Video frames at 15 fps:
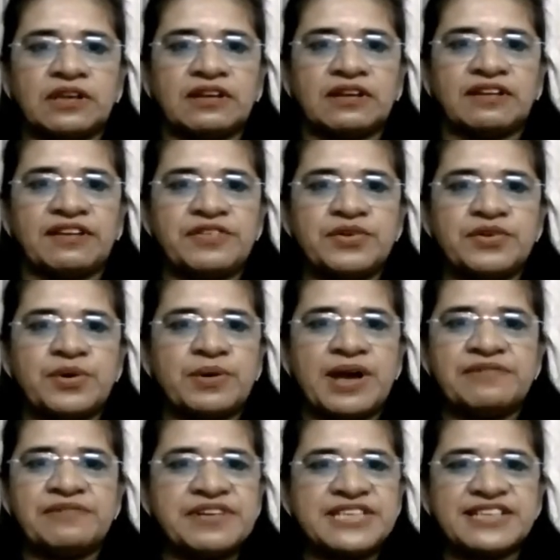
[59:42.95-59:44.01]
uh, you know,
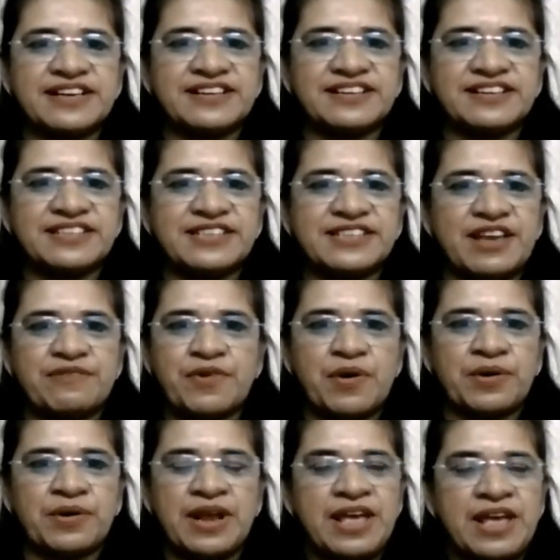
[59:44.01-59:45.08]
convinced that it is safe,
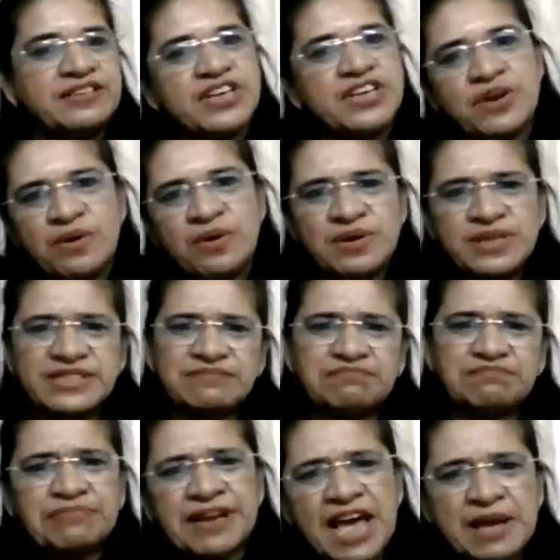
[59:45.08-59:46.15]
or she knows
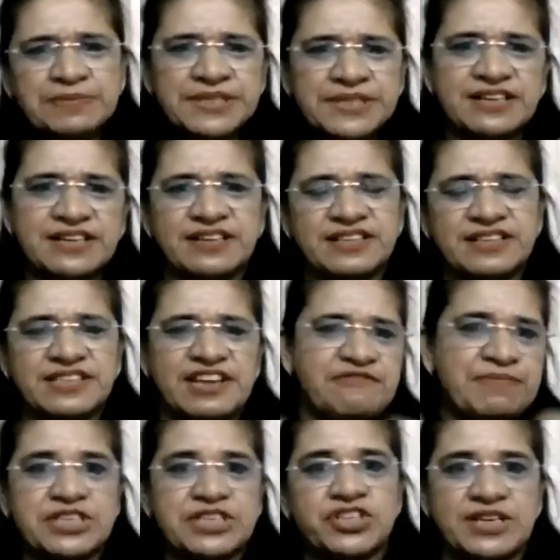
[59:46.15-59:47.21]
perhaps that it is safe,
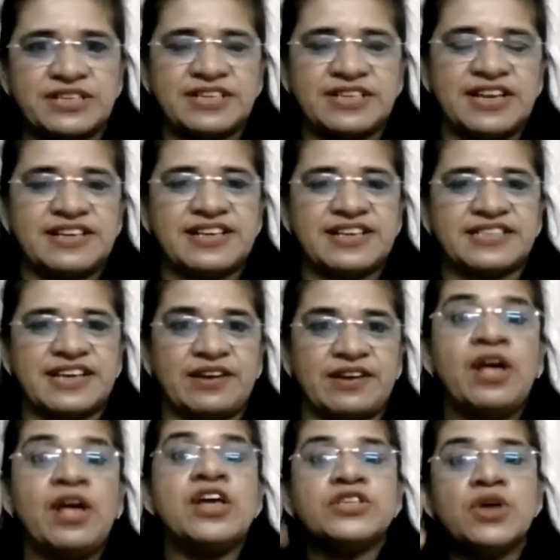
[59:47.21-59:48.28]
but she still doesn't get it.
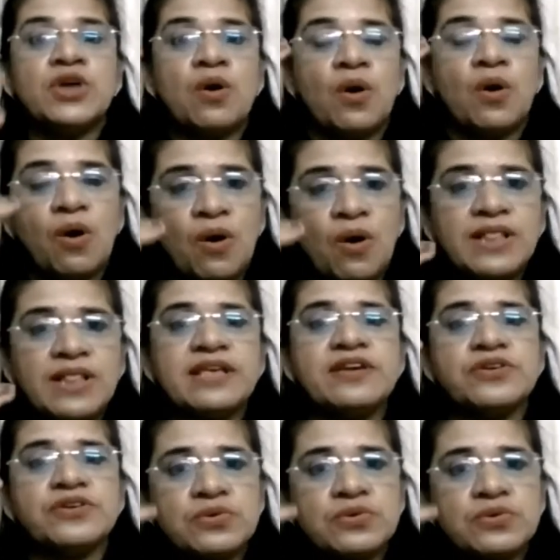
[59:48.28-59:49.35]
So all the
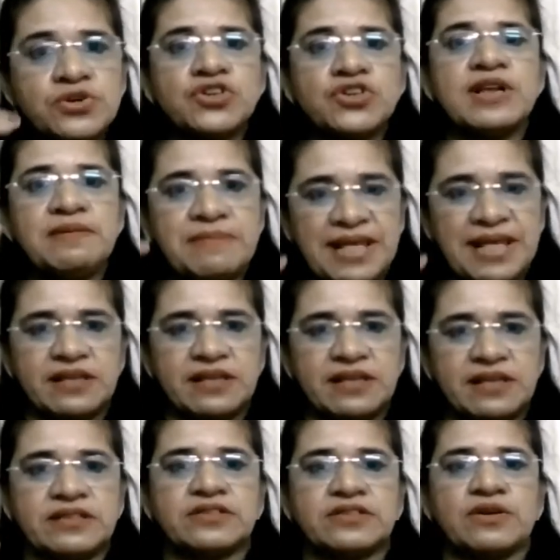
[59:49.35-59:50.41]
usual
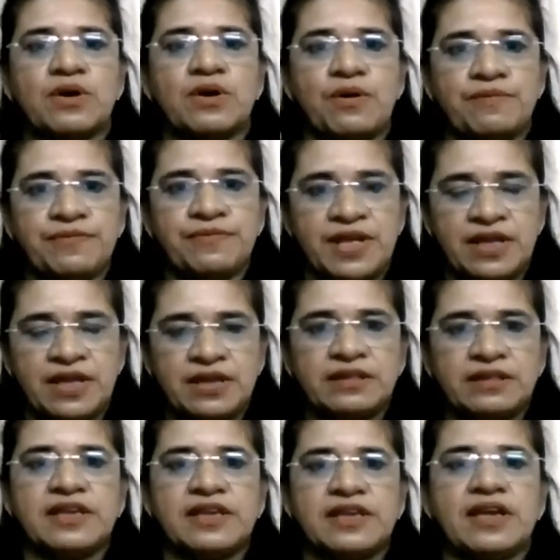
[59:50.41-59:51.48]
methods of
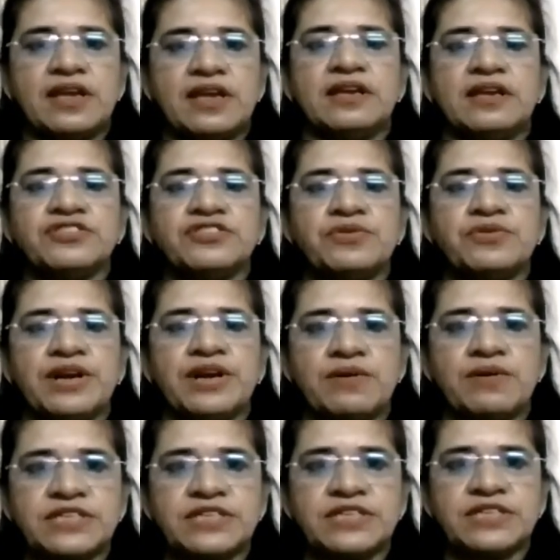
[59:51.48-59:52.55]
intrauterine
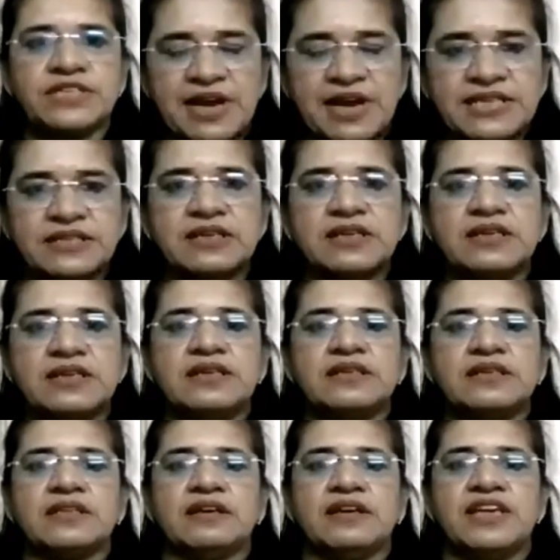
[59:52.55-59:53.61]
contraceptive
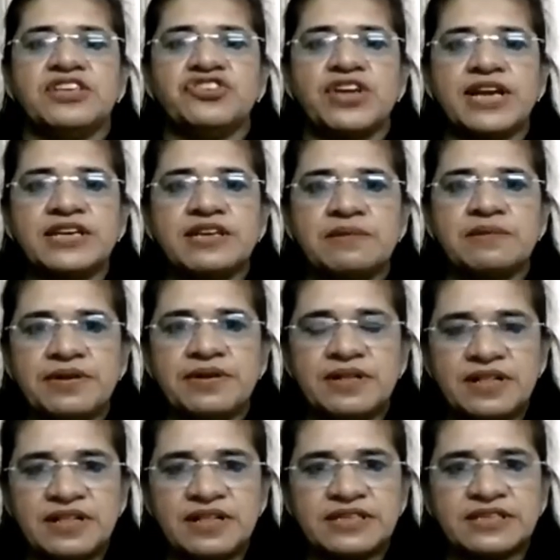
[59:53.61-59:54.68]
devices, the
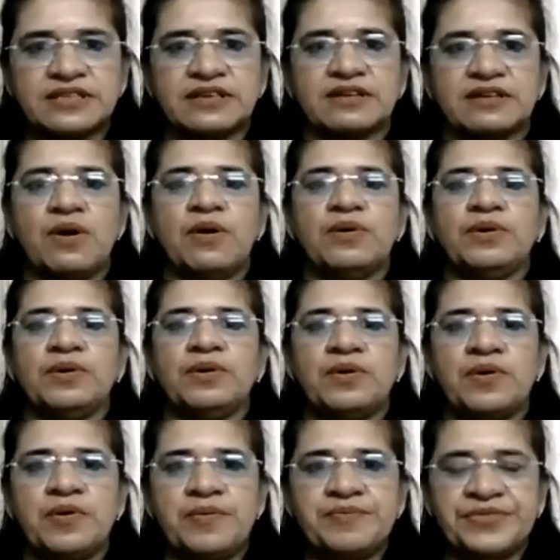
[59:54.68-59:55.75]
injectables, the
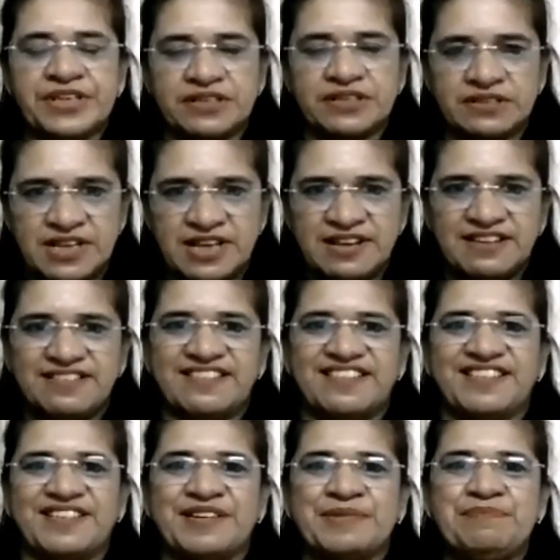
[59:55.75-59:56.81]
condom, the
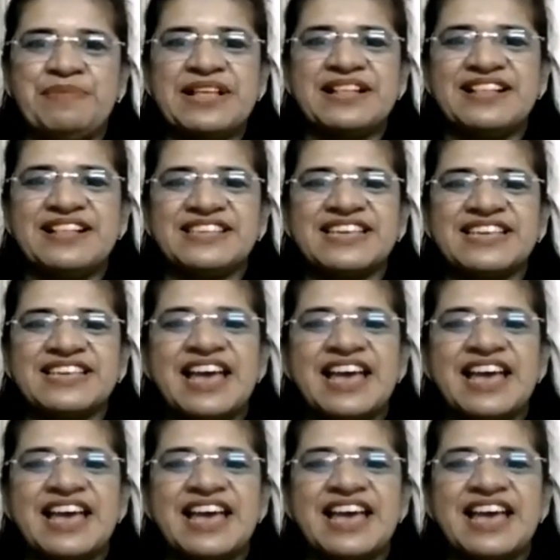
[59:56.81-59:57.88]
uh, pills,
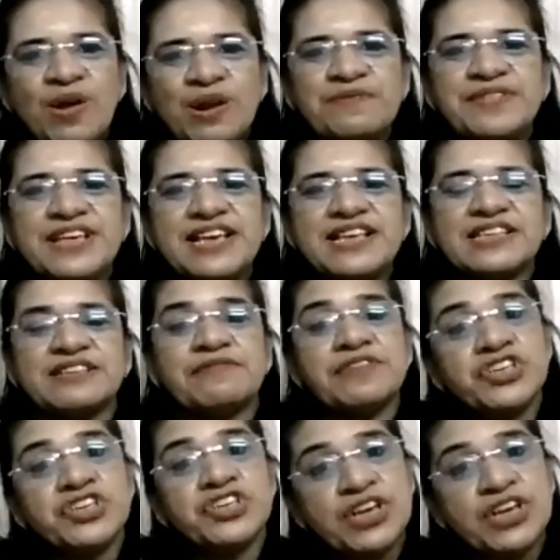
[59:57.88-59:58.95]
all of these,
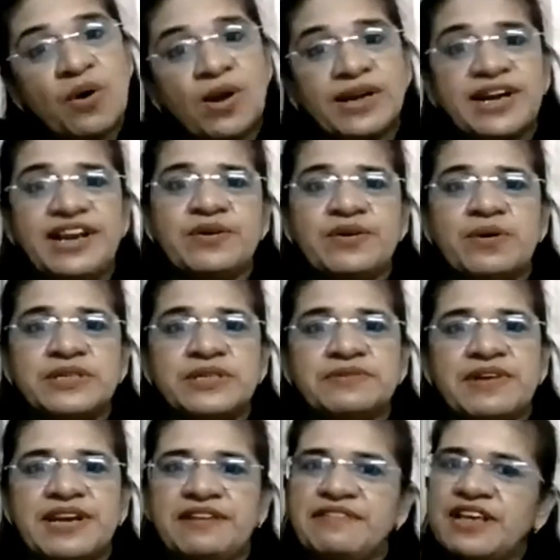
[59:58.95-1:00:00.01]
which she already knows
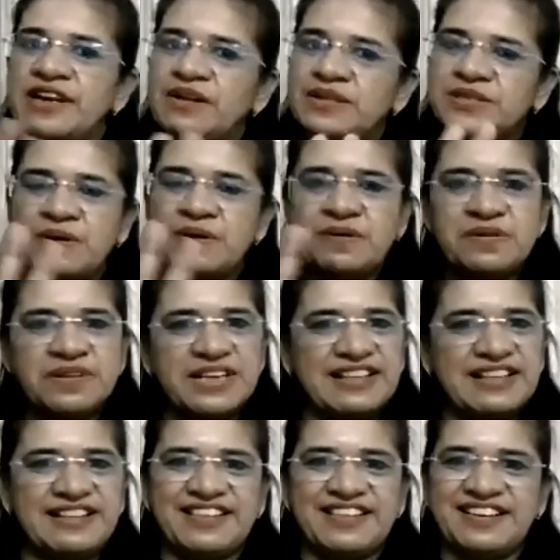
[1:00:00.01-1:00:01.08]
very well also,
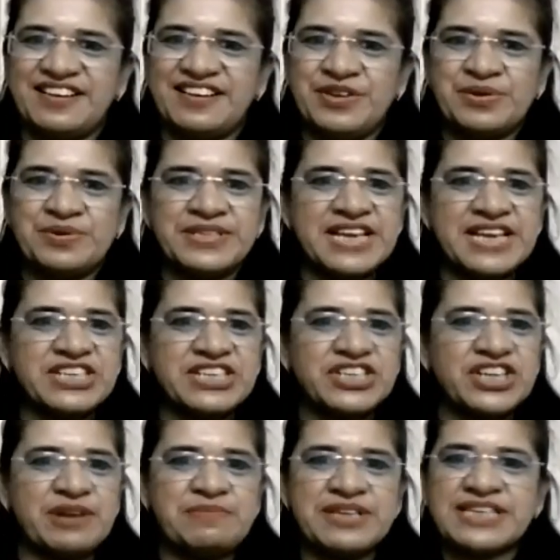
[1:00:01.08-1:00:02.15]
the usage can
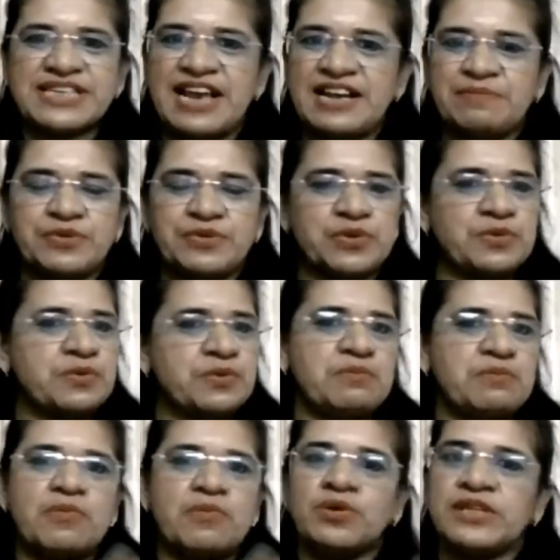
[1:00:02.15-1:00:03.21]
be scaled up to
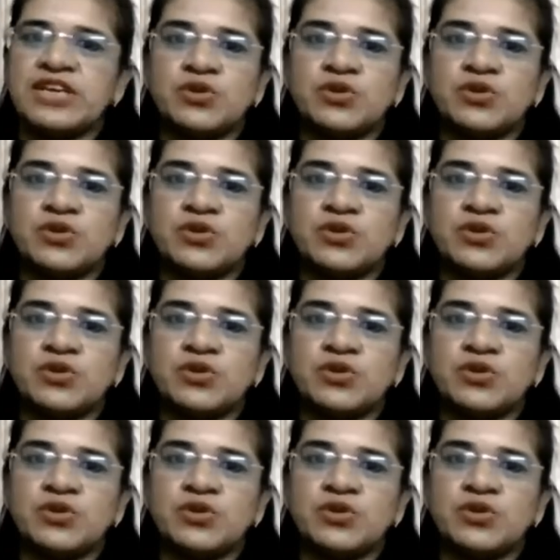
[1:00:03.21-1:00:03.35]
more than